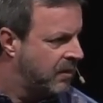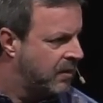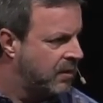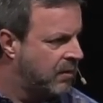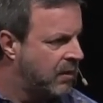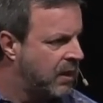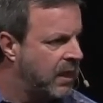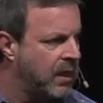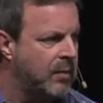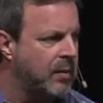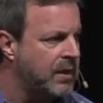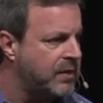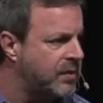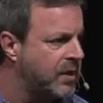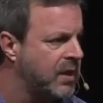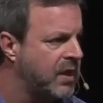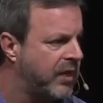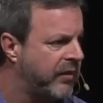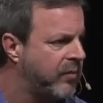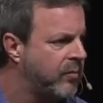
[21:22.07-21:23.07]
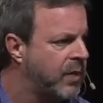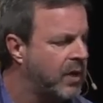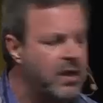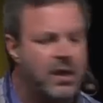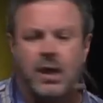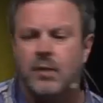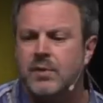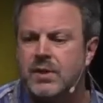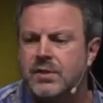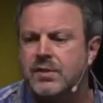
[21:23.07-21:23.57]
You know, and I'm not saying
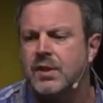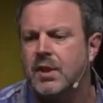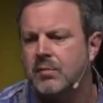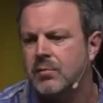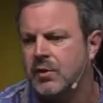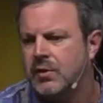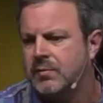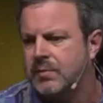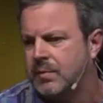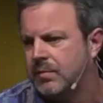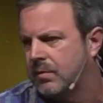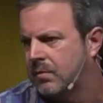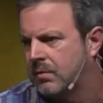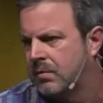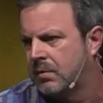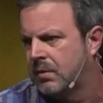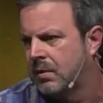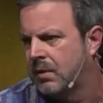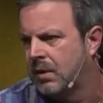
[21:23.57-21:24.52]
everybody, I'm just saying most people.